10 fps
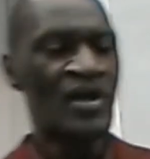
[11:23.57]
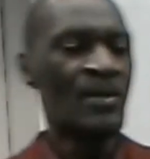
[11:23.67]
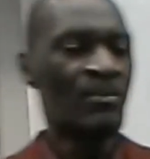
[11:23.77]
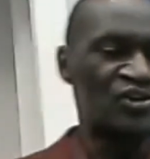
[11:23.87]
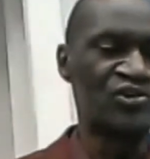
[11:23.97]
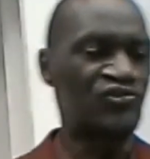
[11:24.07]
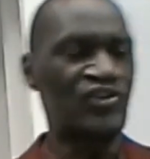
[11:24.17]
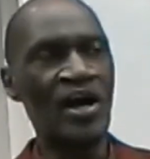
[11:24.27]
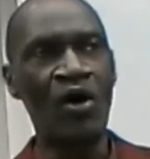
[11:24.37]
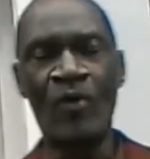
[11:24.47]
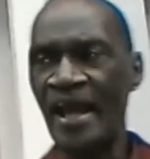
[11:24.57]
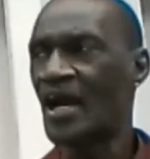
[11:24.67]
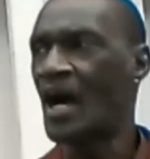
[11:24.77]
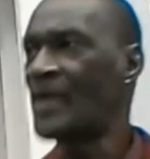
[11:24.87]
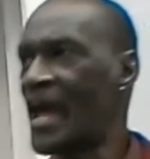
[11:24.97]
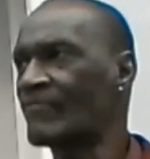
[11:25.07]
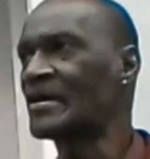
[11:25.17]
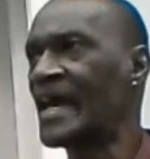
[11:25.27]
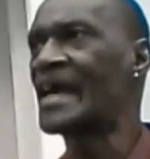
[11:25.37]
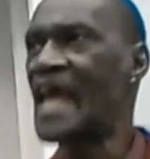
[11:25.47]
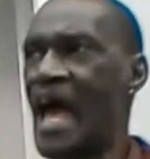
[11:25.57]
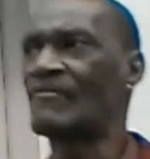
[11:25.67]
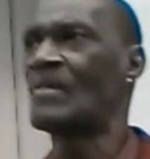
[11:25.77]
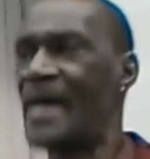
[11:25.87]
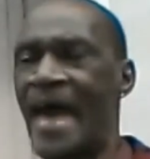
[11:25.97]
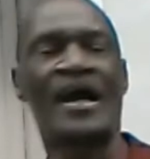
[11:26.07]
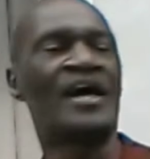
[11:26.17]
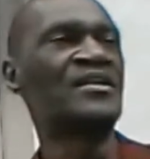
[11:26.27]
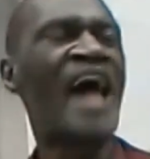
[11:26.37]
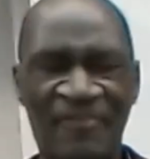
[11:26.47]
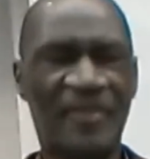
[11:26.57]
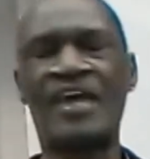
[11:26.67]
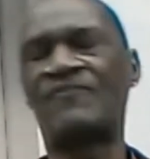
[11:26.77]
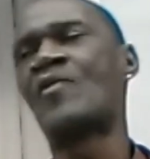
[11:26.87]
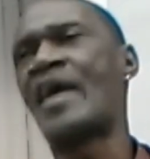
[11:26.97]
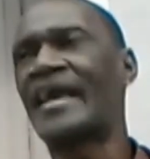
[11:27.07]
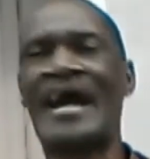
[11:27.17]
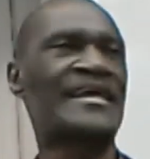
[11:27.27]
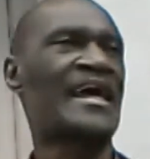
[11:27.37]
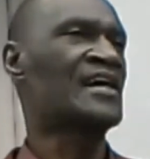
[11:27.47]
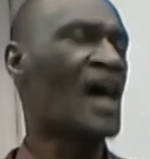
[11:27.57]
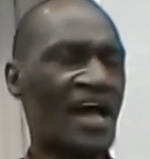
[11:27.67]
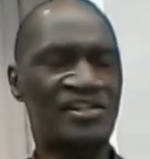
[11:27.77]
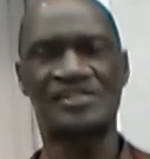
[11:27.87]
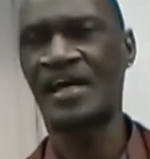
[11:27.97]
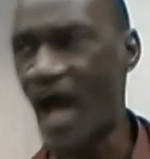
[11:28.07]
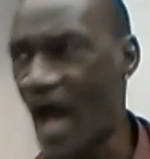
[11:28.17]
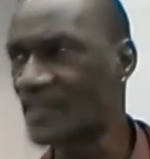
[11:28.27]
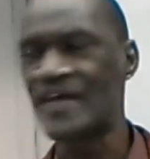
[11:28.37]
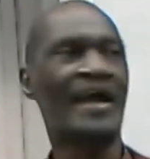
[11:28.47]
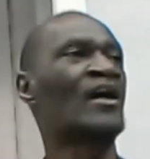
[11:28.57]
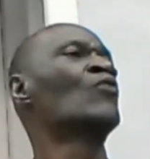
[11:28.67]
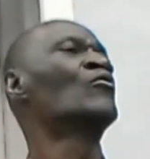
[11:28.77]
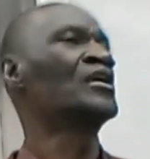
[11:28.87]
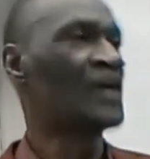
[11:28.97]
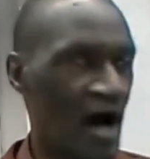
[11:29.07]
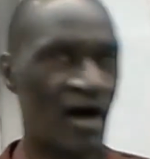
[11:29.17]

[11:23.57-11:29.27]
but you still wake up every day and have a bag of nothing if you ain't got that conscious contact with God.